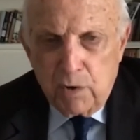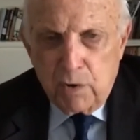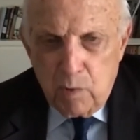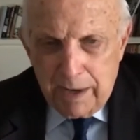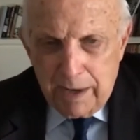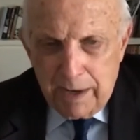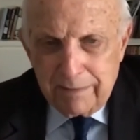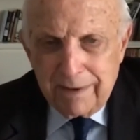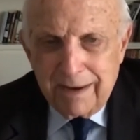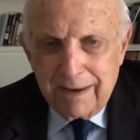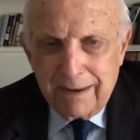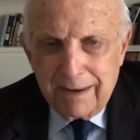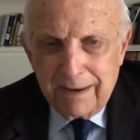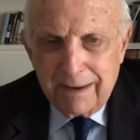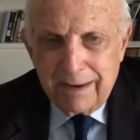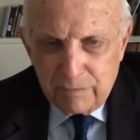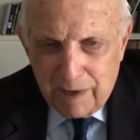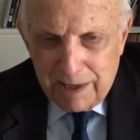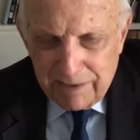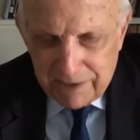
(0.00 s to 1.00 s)
So
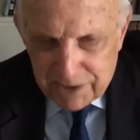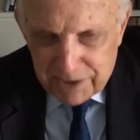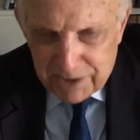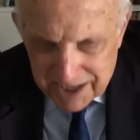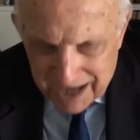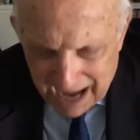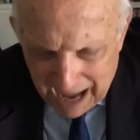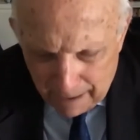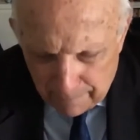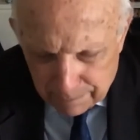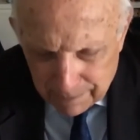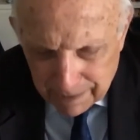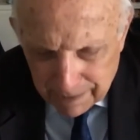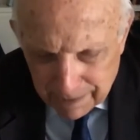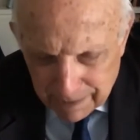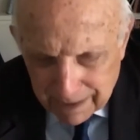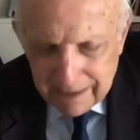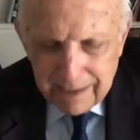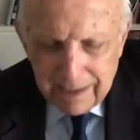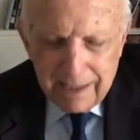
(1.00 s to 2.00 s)
when the
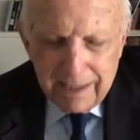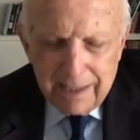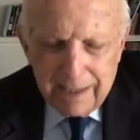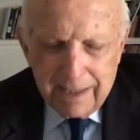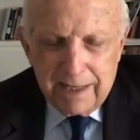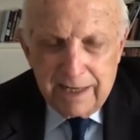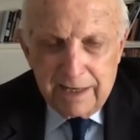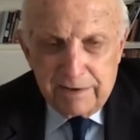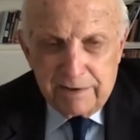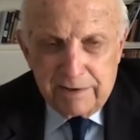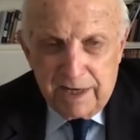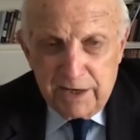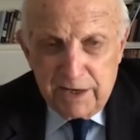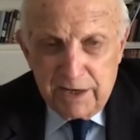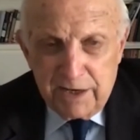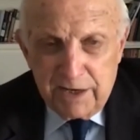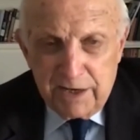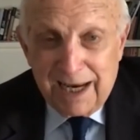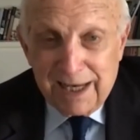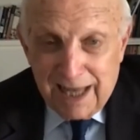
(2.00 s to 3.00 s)
topic
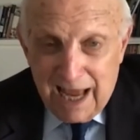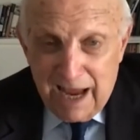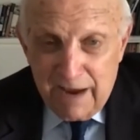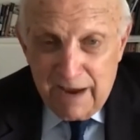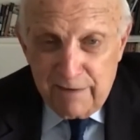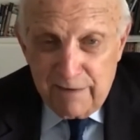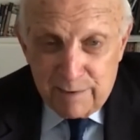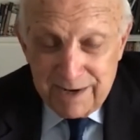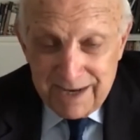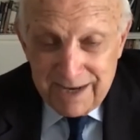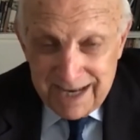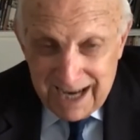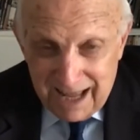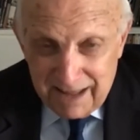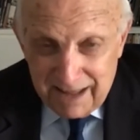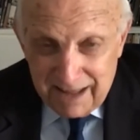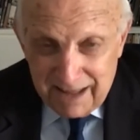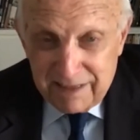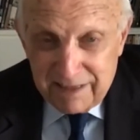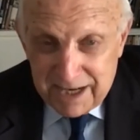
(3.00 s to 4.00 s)
is a life or
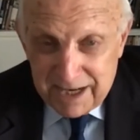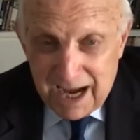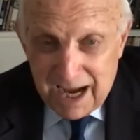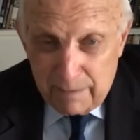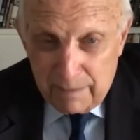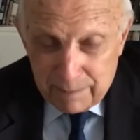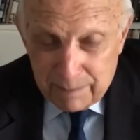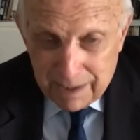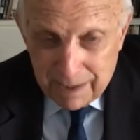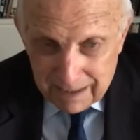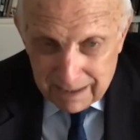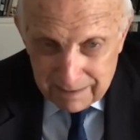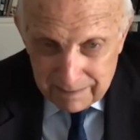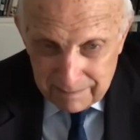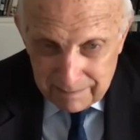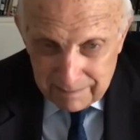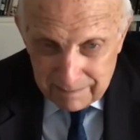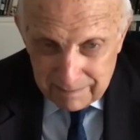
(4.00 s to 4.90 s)
death topic,